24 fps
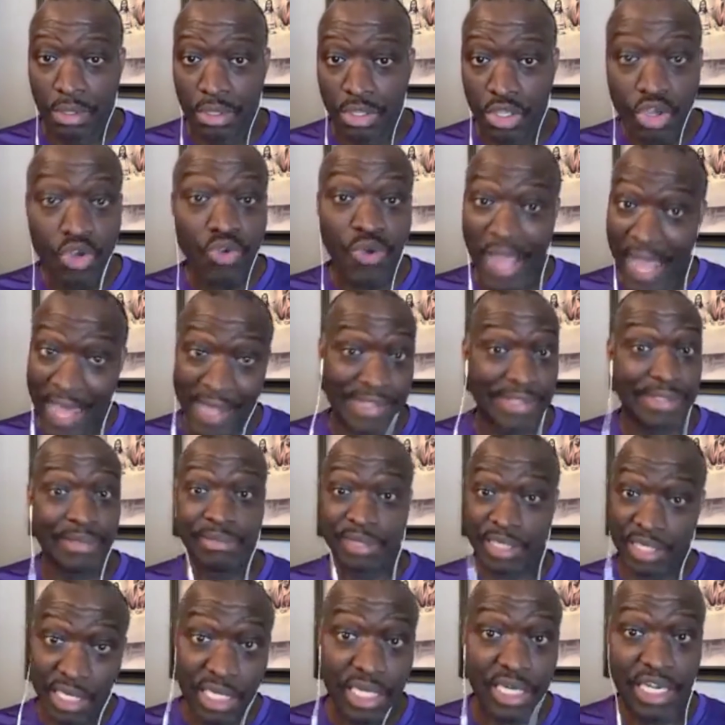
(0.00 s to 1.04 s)
You got
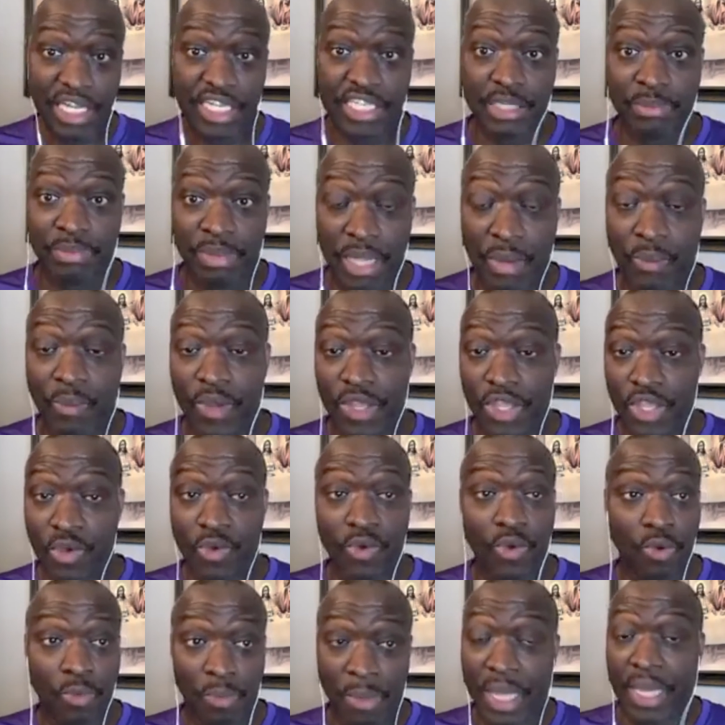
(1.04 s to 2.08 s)
some good discipline when you
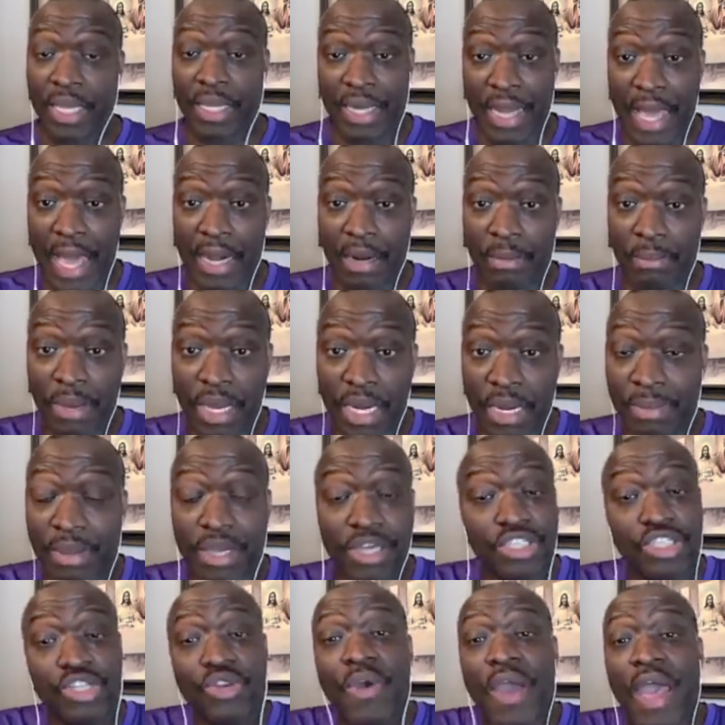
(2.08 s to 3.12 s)
won't make a lot of money,
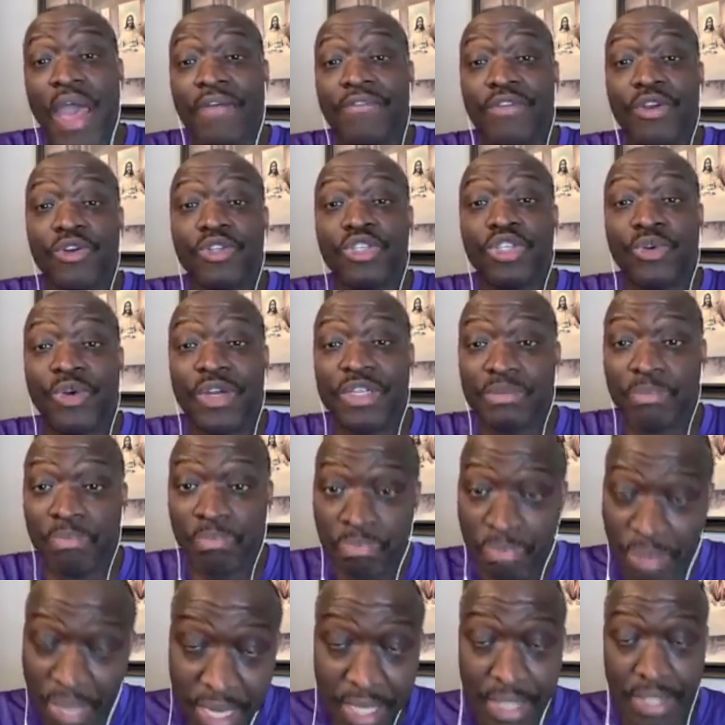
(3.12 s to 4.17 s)
because you have no choice
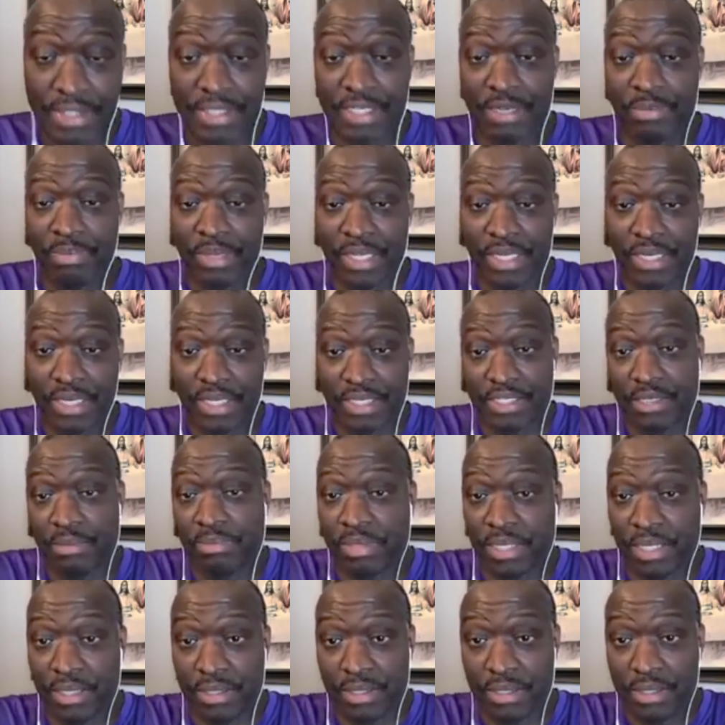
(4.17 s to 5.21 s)
but to be
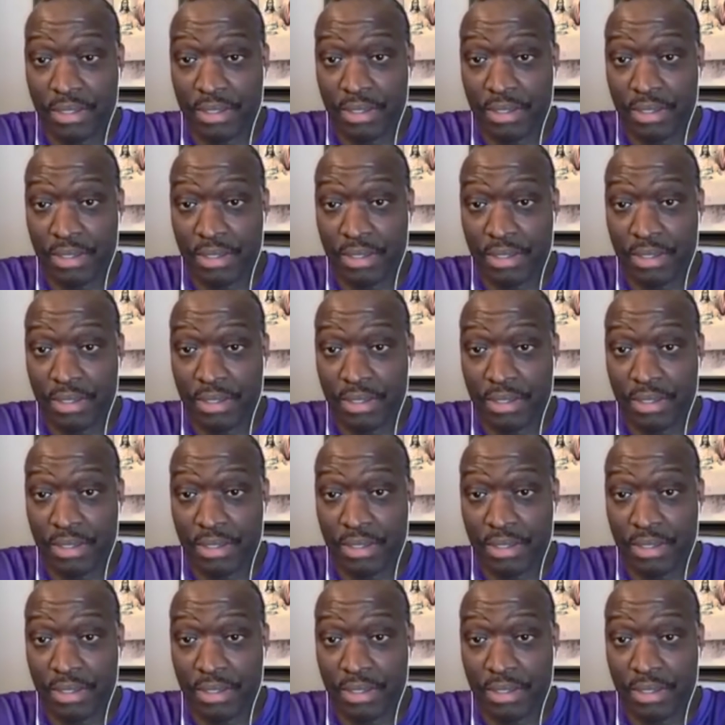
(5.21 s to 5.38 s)
disciplined.